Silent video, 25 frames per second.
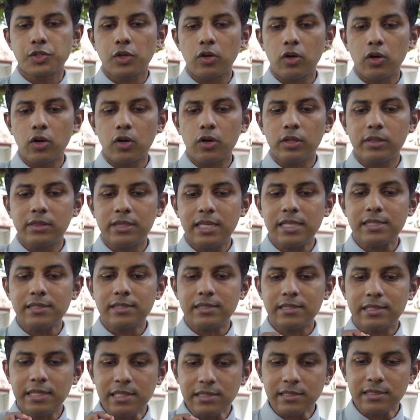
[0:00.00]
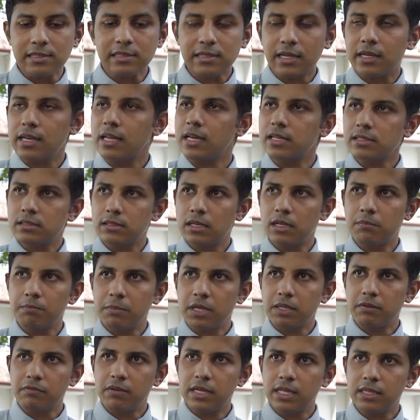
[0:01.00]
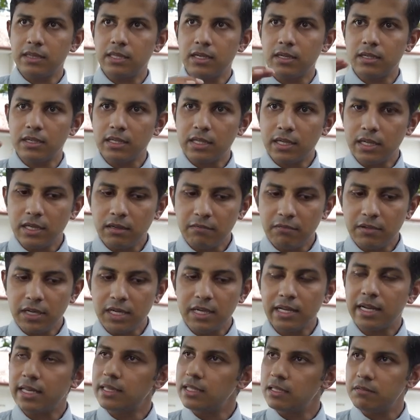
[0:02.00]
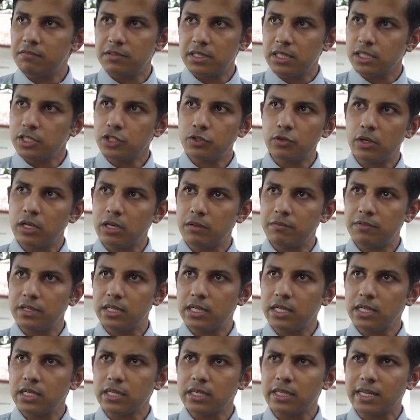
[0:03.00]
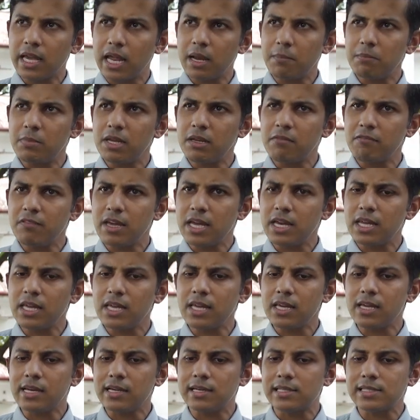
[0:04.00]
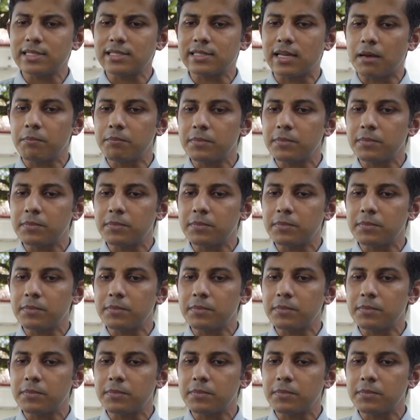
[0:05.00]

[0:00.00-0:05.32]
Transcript: So this disconnection between the real world and the virtual world can be very uh,